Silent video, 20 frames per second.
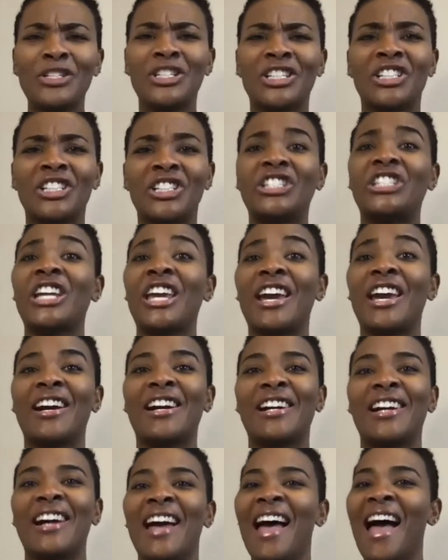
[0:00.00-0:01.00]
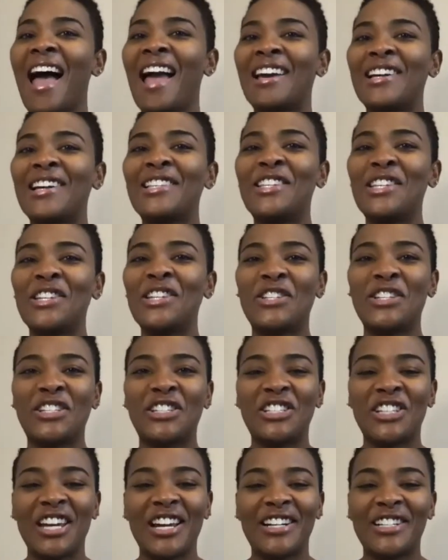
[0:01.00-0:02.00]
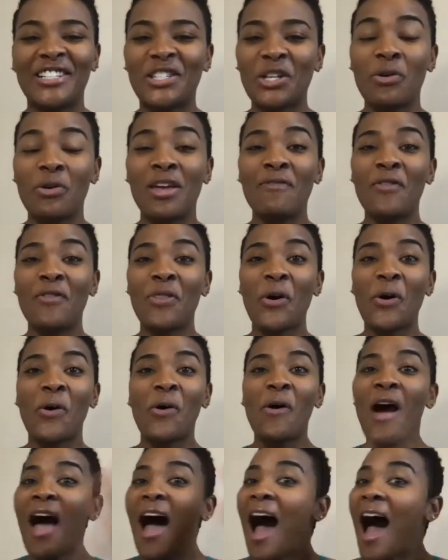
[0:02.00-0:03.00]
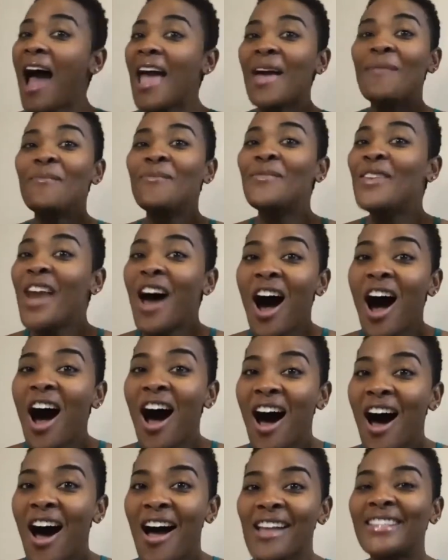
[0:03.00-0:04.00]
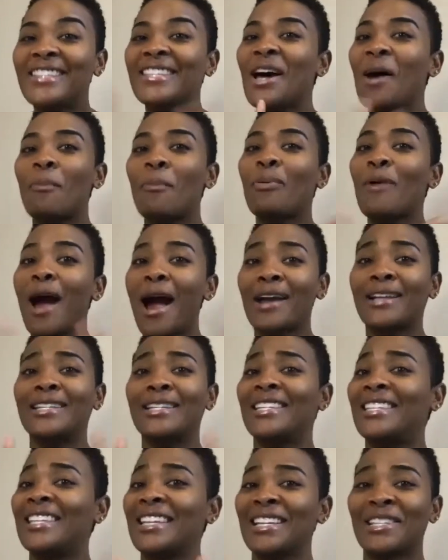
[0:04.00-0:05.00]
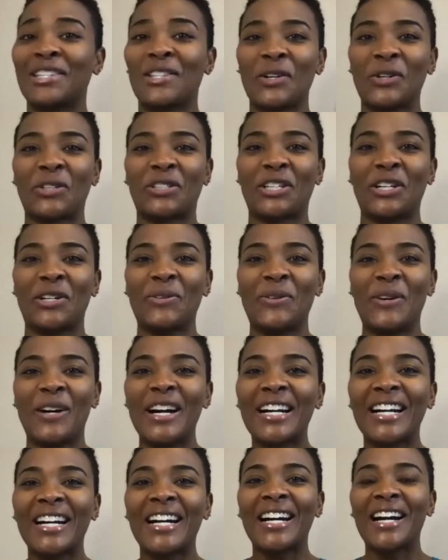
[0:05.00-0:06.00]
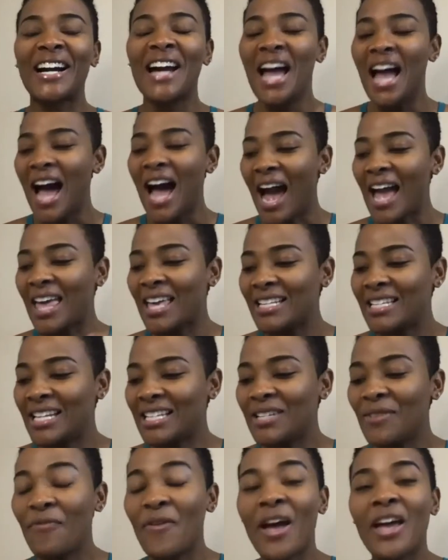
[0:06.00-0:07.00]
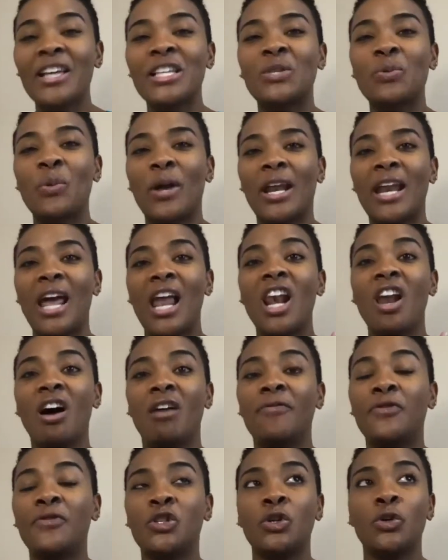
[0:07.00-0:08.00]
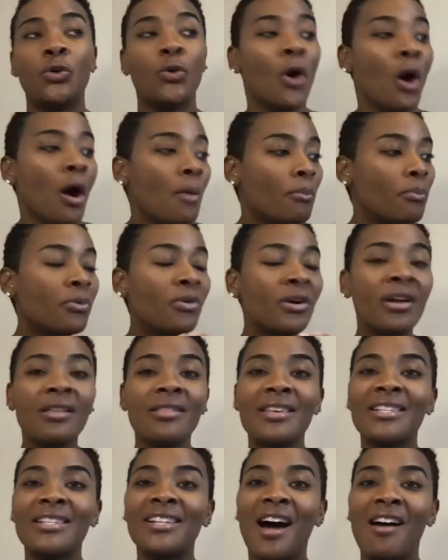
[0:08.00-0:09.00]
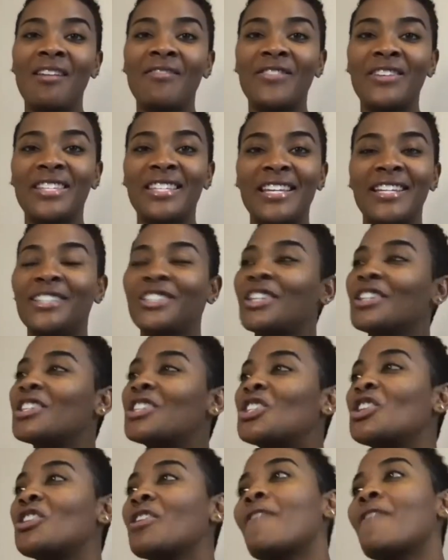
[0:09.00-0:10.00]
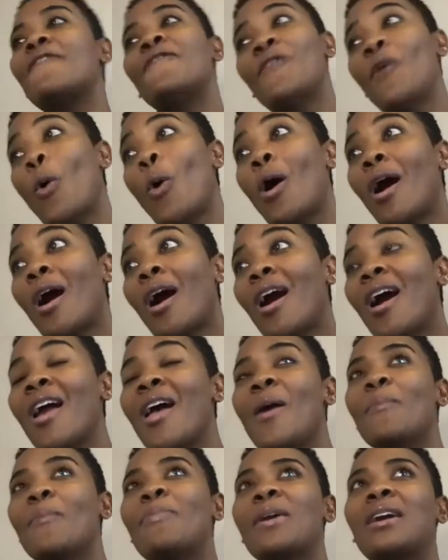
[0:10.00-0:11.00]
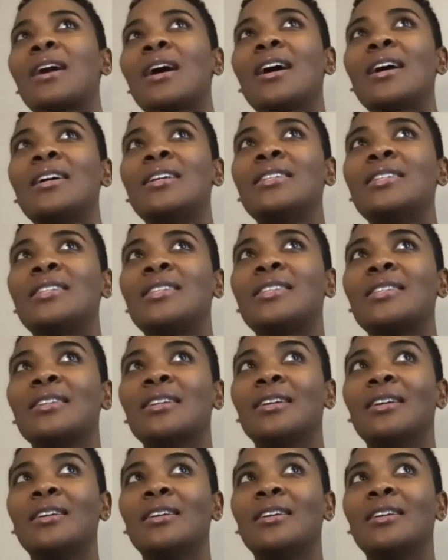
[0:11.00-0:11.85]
just share. I continue to share. So even though I am not a practicing social worker, I identify as one, and I love to bring these conversations to the fore because